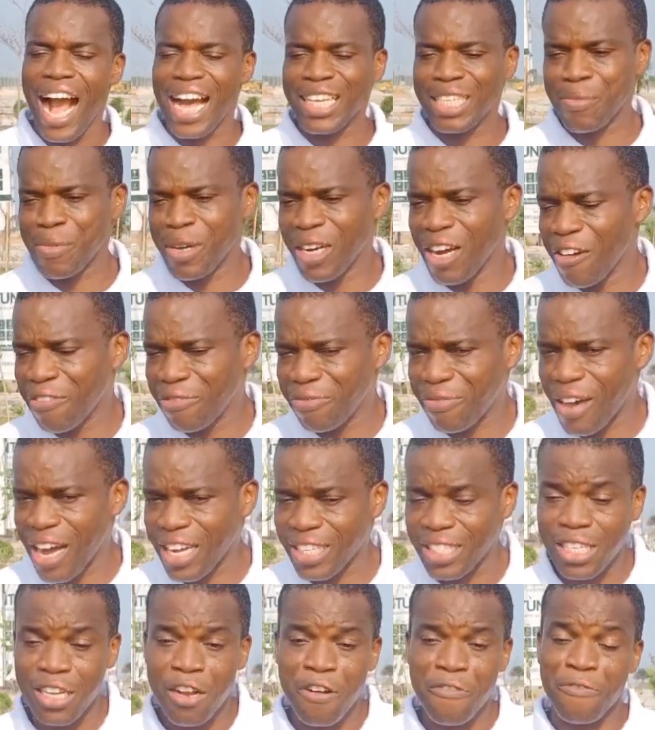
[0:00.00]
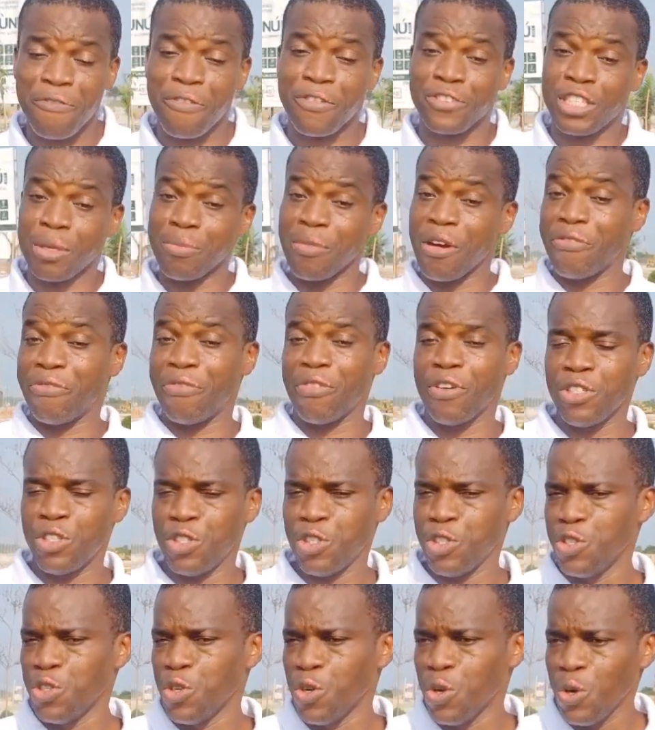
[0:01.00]
As a matter of fact, for some of
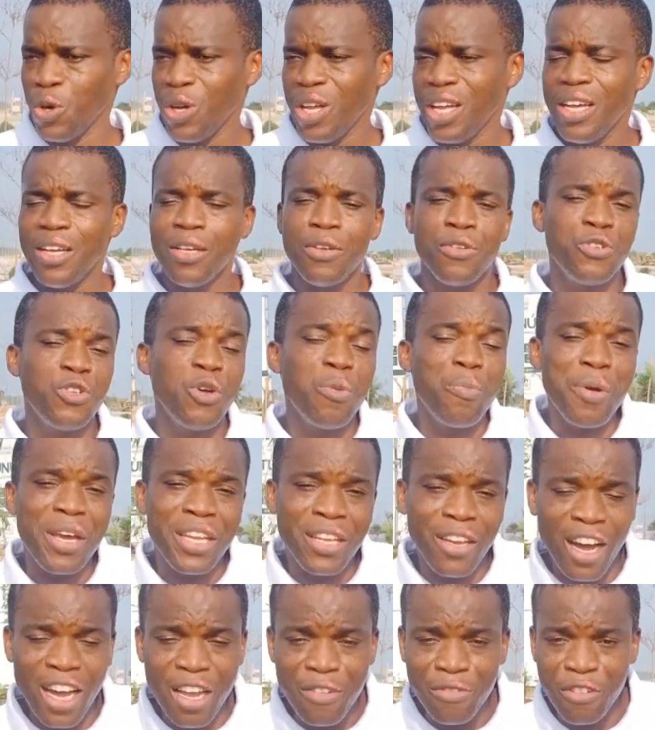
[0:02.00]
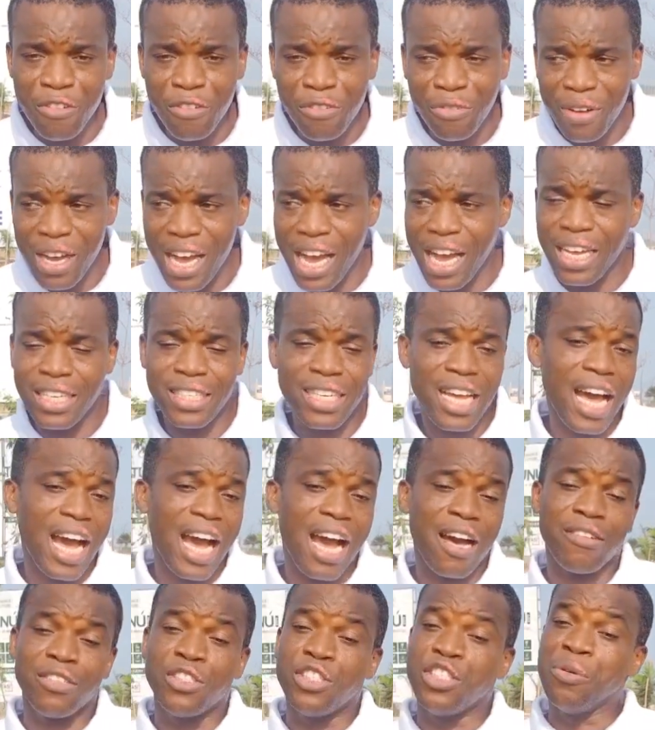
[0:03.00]
us, you know, you may not even find
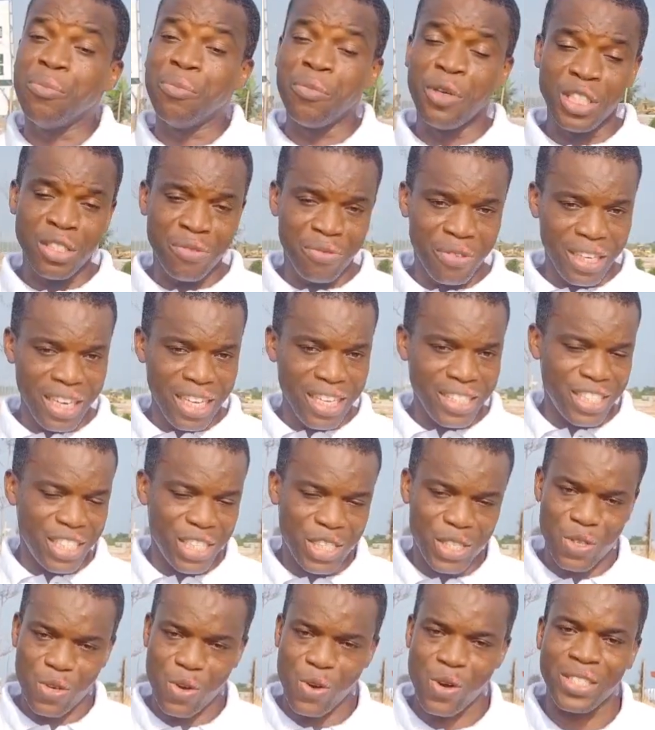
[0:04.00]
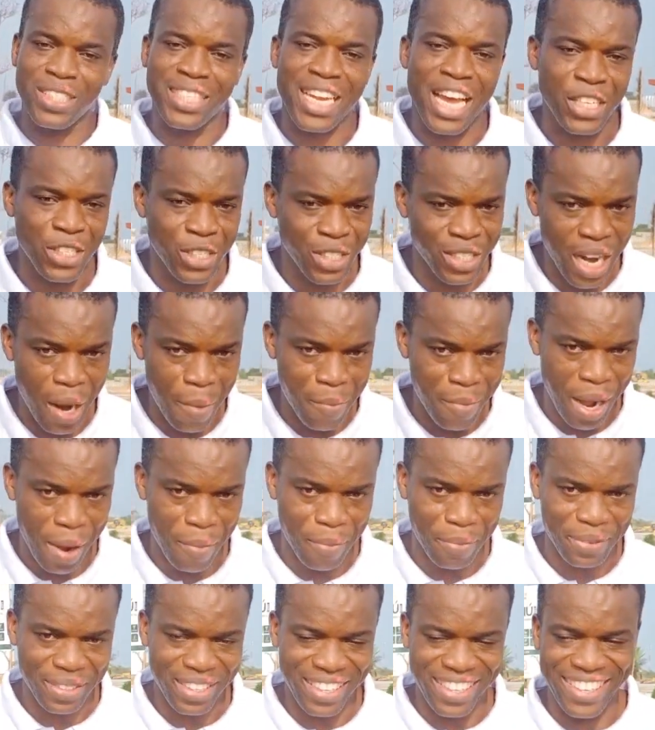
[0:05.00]
our remote villages on Nigeria
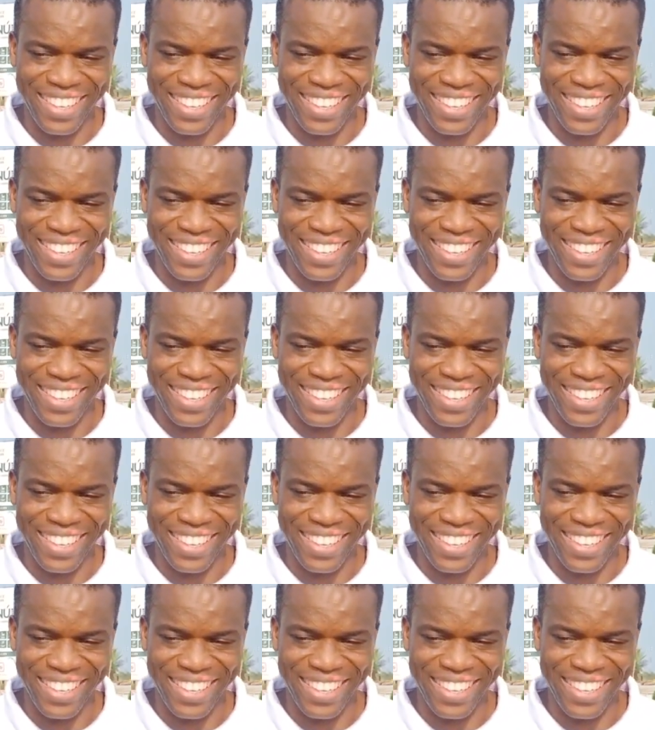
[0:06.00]
map.